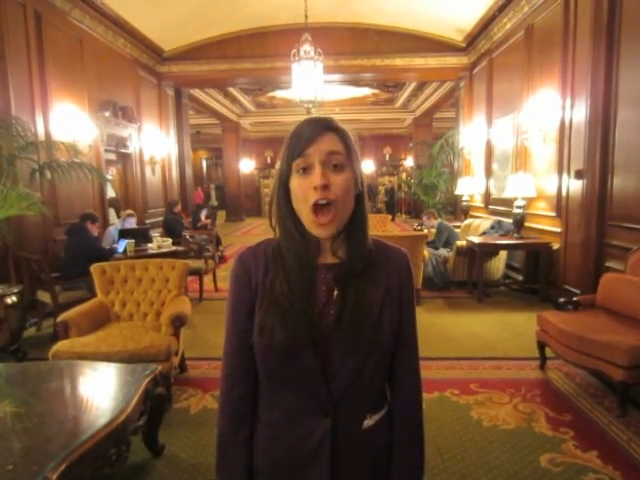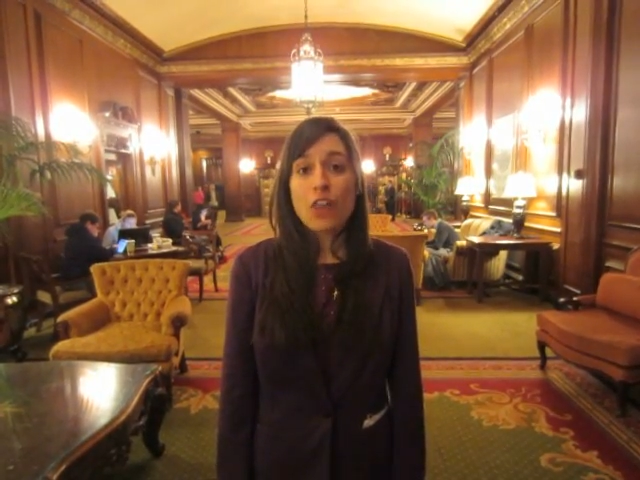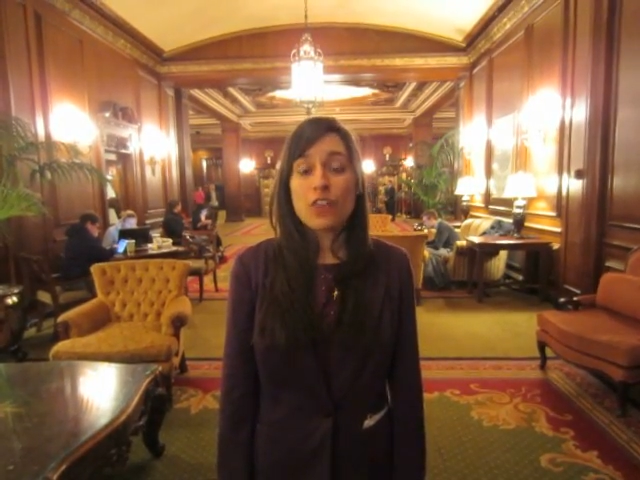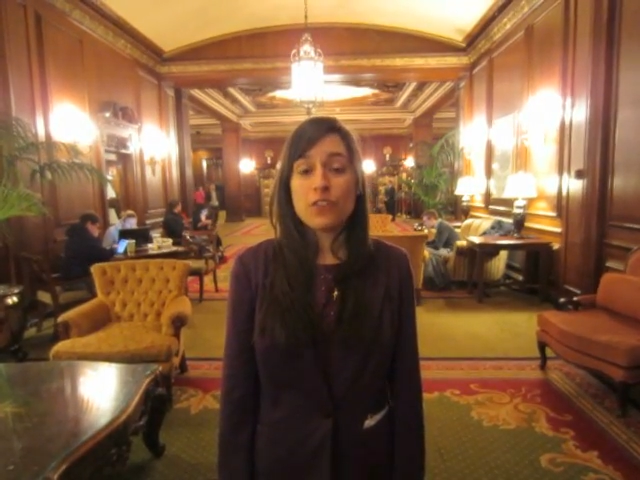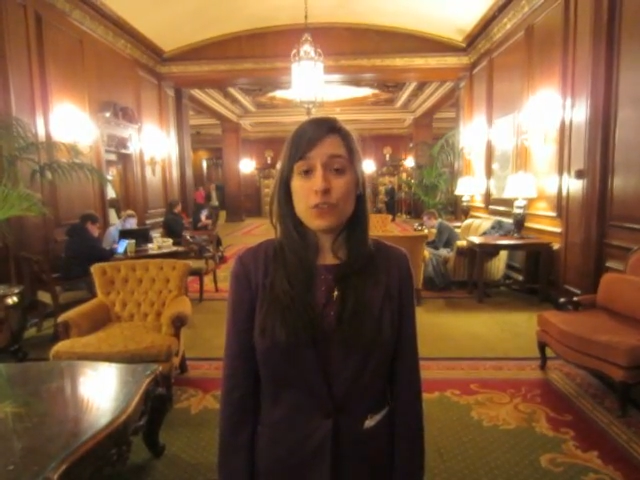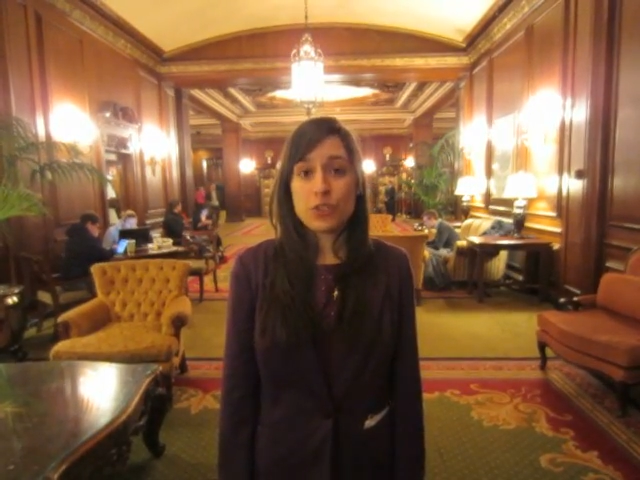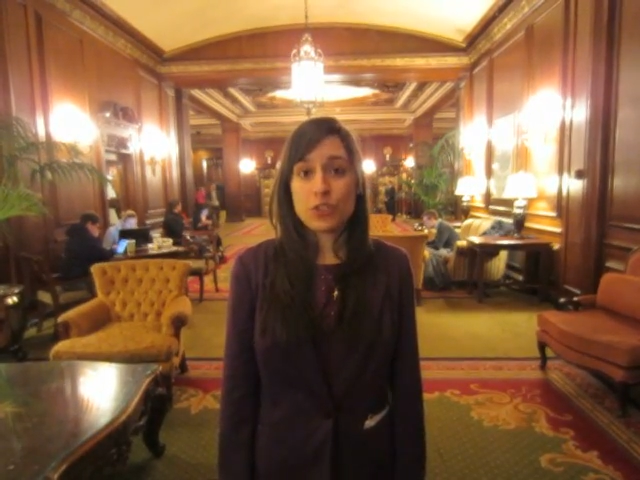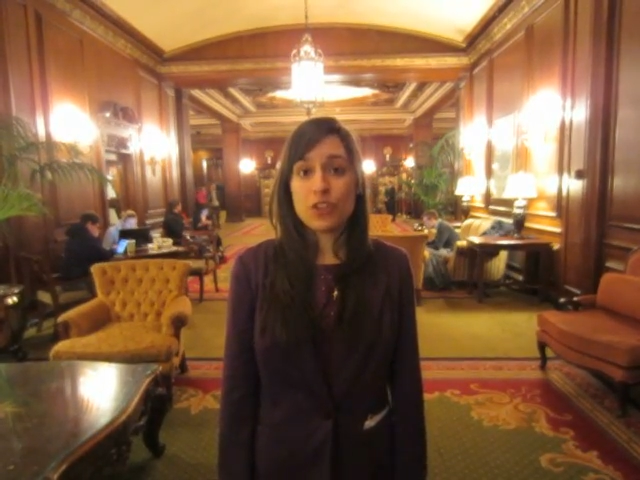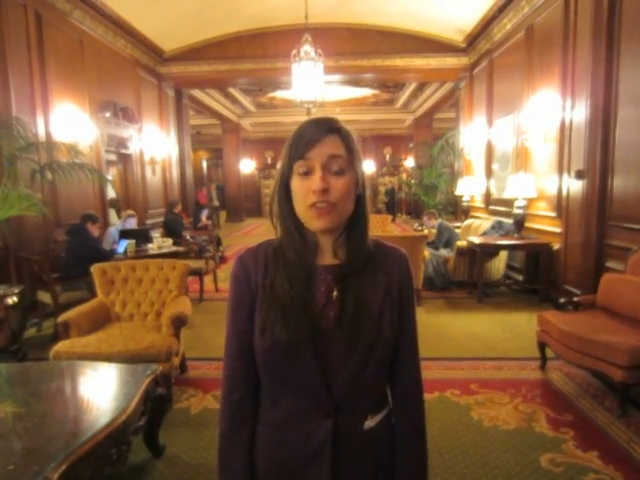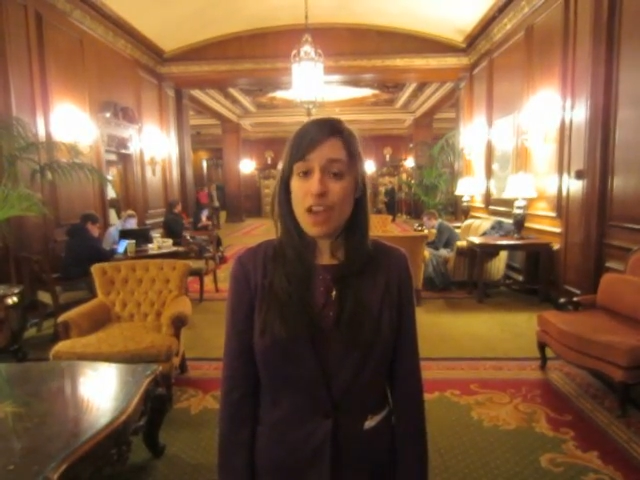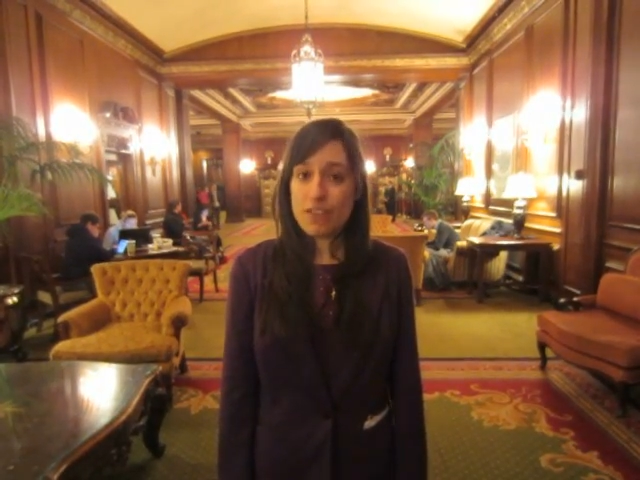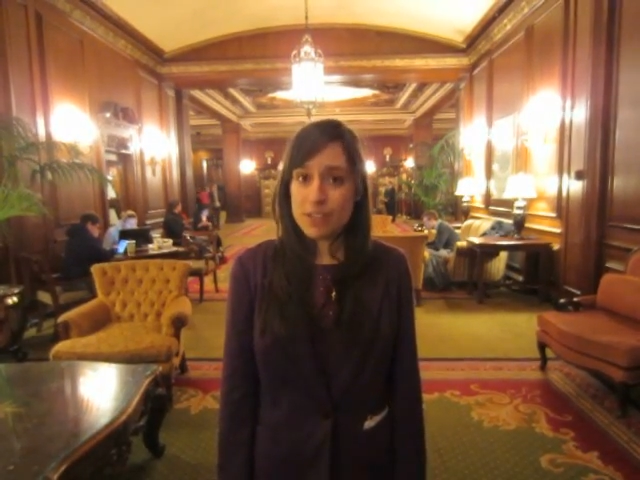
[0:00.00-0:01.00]
on the future
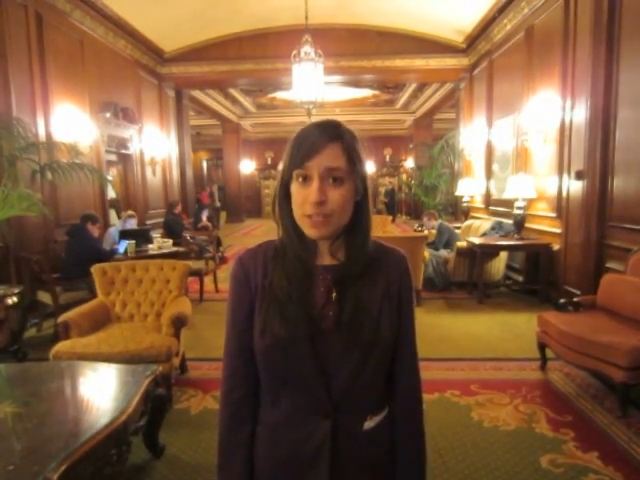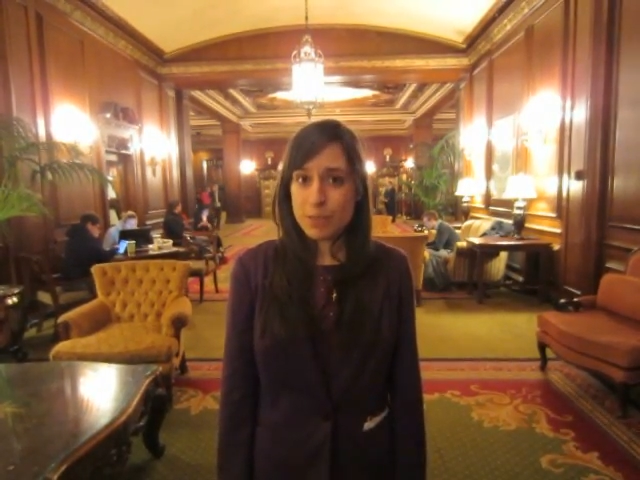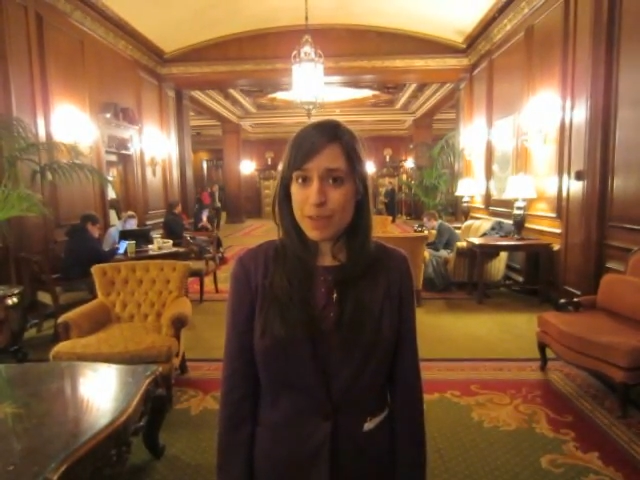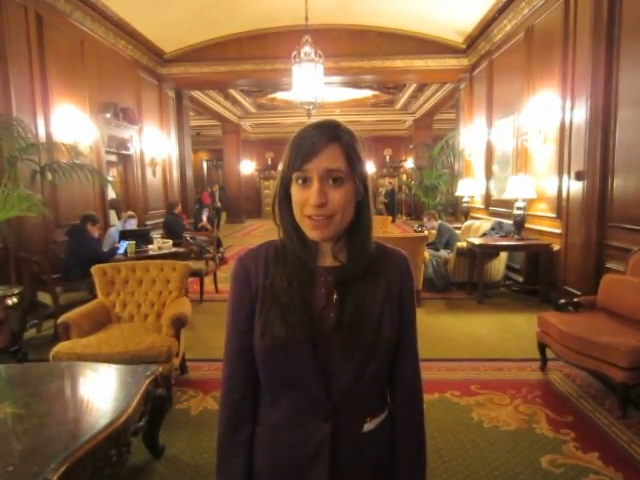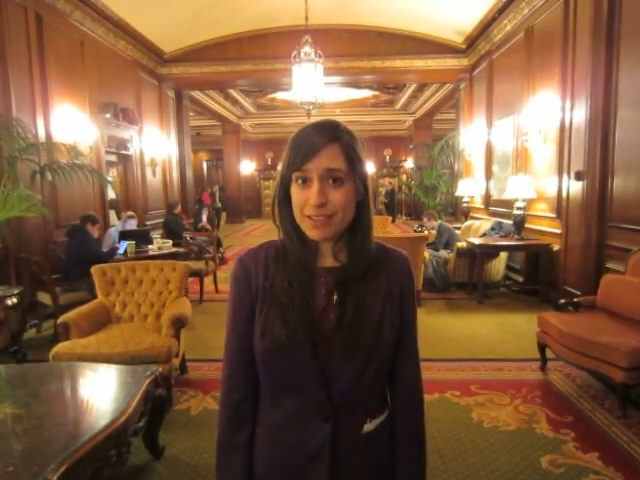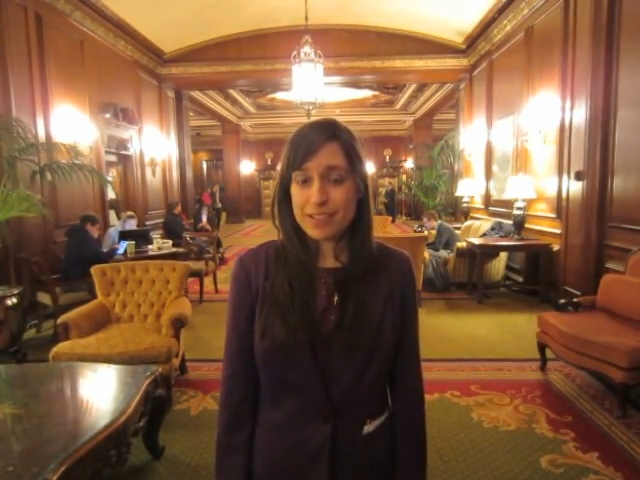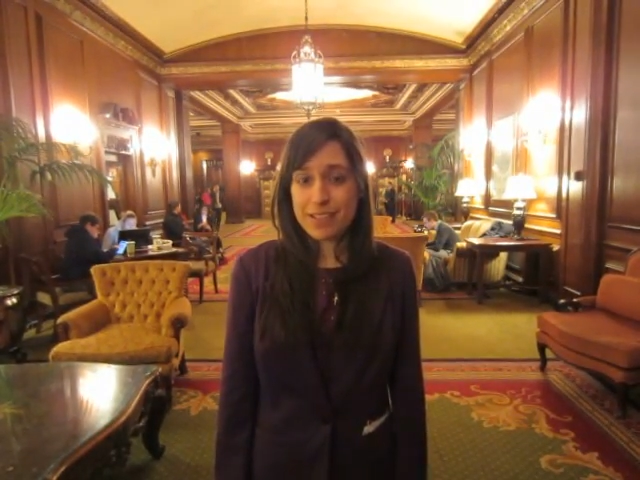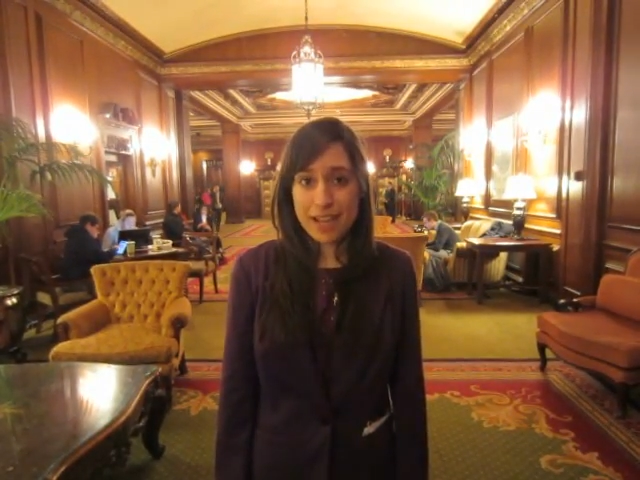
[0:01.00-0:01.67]
of evidence-based